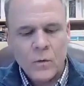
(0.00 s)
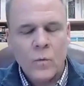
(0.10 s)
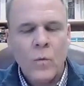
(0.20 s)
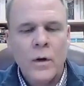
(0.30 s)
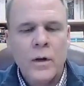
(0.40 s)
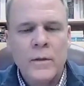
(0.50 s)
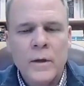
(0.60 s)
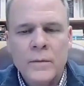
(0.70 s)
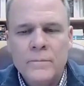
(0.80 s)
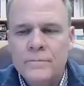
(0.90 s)
one of
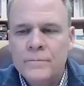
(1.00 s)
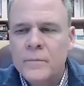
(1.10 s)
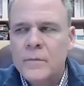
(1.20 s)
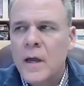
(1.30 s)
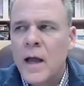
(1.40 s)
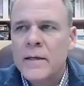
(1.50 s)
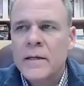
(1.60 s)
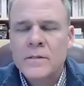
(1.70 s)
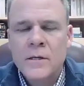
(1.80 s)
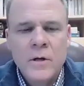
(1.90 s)
the
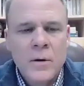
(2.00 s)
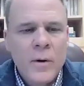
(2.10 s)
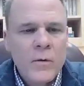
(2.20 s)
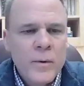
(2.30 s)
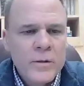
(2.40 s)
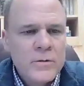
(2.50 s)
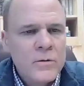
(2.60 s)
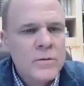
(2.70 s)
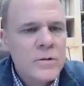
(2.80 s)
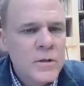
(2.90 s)
ideas I talk about with my
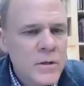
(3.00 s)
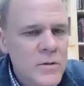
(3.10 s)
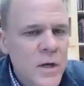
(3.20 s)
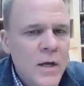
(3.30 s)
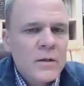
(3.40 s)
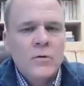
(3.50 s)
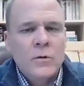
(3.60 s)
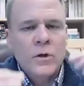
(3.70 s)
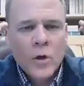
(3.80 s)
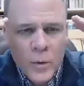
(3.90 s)
students is,
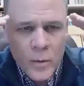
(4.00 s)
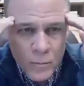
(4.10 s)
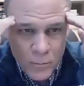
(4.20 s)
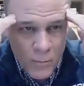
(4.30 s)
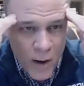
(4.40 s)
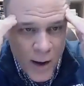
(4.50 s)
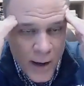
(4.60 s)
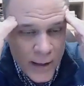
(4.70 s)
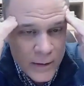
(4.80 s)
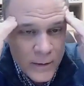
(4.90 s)
the human
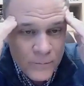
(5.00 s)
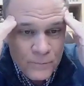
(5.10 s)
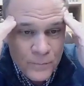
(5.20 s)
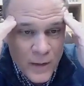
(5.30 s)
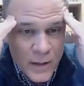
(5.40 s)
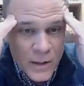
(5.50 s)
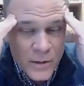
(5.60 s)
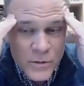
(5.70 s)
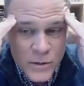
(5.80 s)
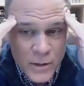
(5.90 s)
mind
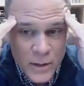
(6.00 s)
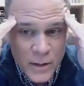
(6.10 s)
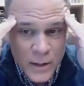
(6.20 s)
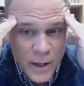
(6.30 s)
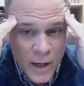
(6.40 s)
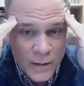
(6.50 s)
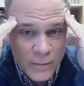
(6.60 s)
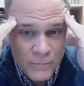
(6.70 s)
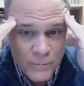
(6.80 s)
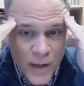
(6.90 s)
is
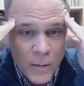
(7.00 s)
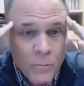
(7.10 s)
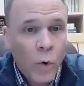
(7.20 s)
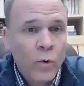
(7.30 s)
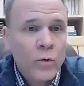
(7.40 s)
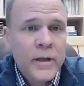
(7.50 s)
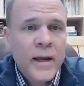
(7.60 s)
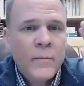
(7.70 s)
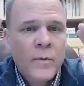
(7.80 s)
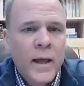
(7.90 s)
a Polaroid
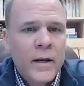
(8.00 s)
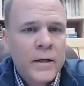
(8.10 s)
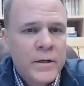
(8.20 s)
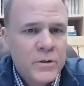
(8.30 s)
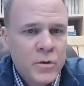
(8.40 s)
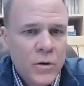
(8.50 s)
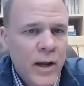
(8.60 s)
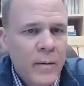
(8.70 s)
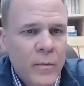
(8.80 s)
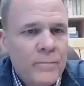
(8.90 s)
camera, not a digital
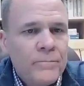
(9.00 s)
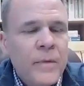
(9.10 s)
camera.